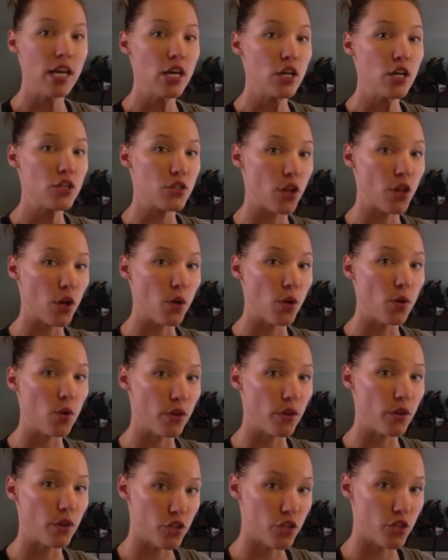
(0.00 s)
So
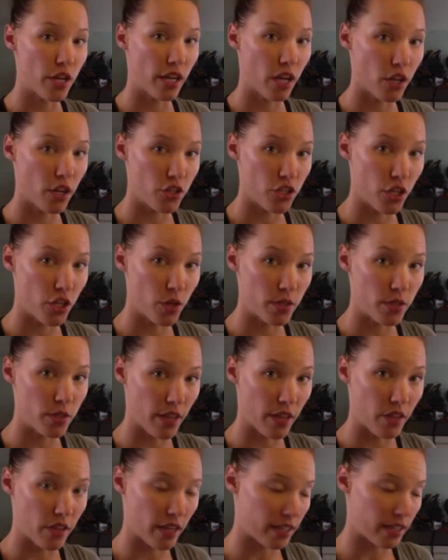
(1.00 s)
their Shakeology goes
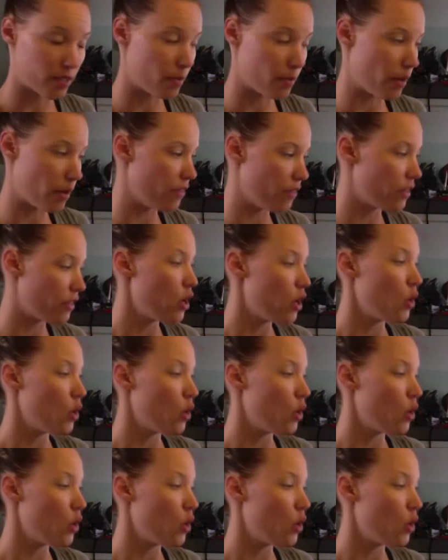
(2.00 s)
out the next month,